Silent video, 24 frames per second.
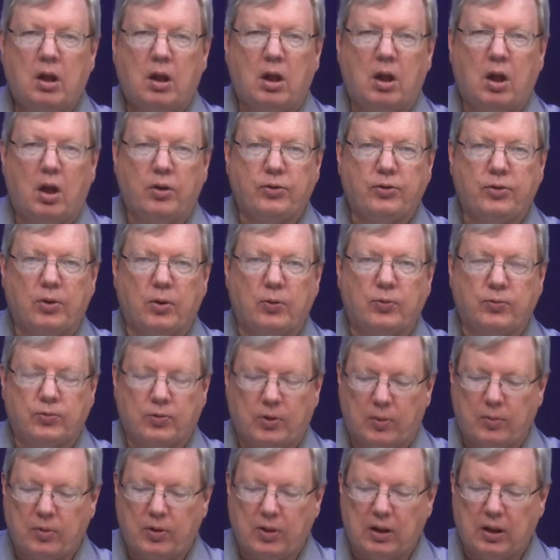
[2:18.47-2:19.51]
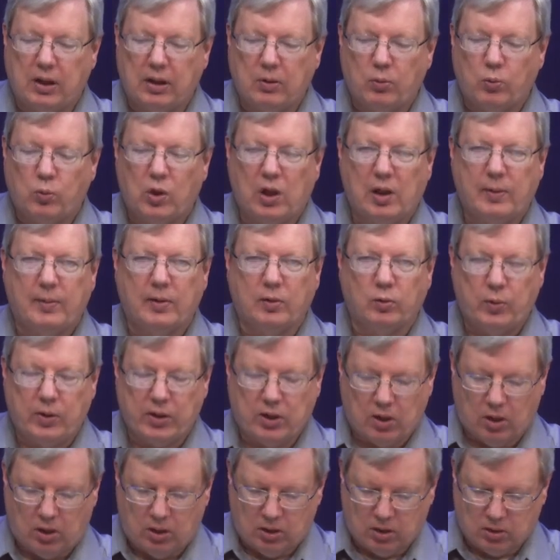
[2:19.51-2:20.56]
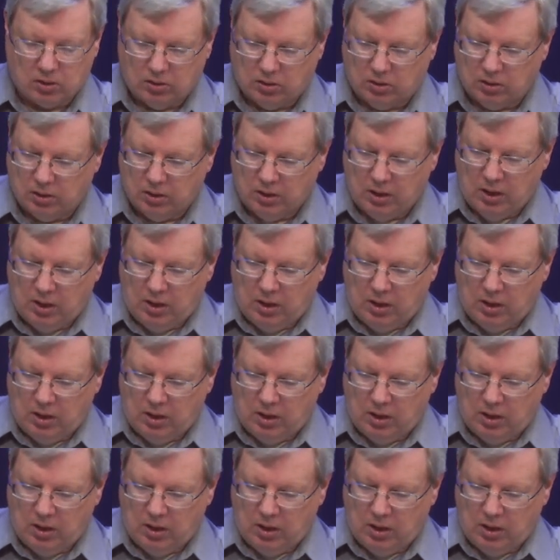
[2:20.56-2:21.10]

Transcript: Also from the Willamette Week article,